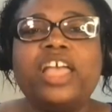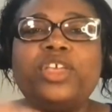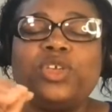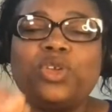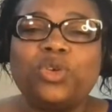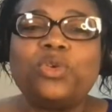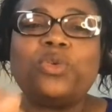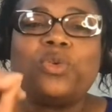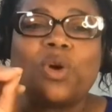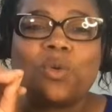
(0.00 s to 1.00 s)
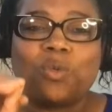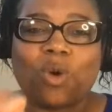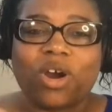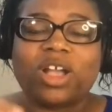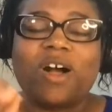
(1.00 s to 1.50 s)
You
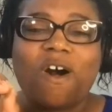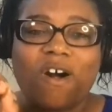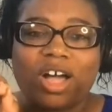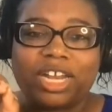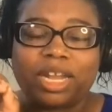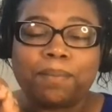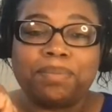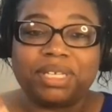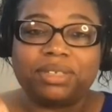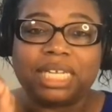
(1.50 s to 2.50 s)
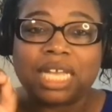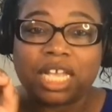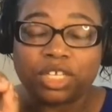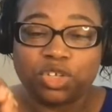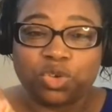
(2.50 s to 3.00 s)
work on building
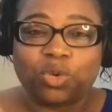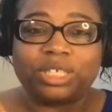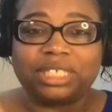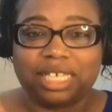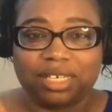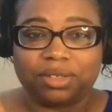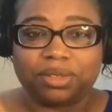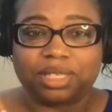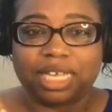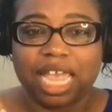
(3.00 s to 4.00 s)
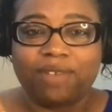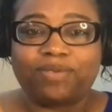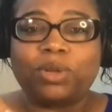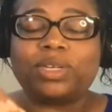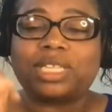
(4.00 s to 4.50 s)
your skills and
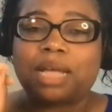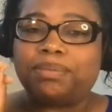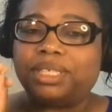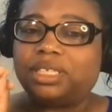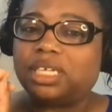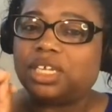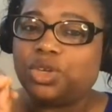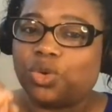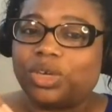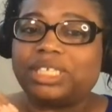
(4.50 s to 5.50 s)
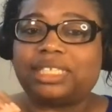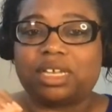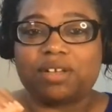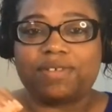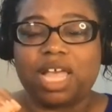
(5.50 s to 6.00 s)
focus on building
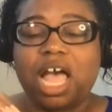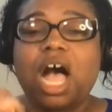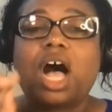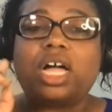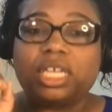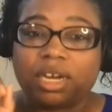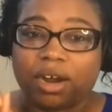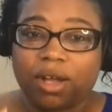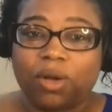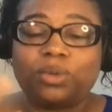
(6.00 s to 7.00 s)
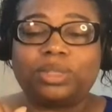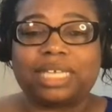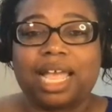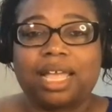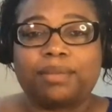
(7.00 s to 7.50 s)
yourself on your own
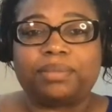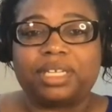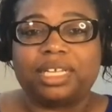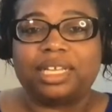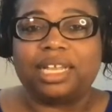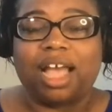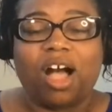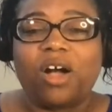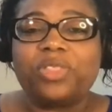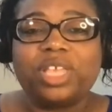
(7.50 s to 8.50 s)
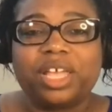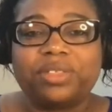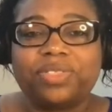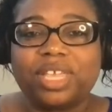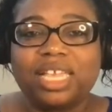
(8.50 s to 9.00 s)
time. All the
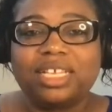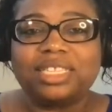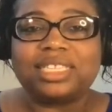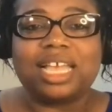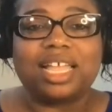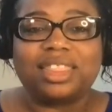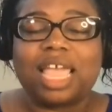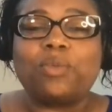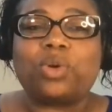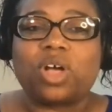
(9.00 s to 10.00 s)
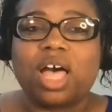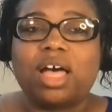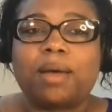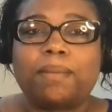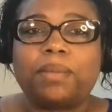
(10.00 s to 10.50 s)
other things, they will
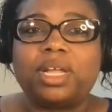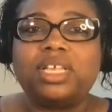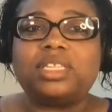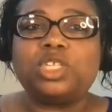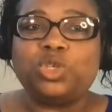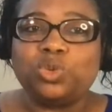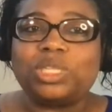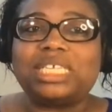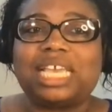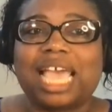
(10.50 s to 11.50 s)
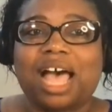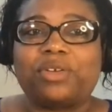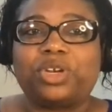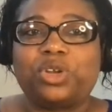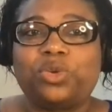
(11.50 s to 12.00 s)
come. You seek
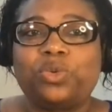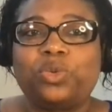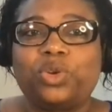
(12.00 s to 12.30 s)
out new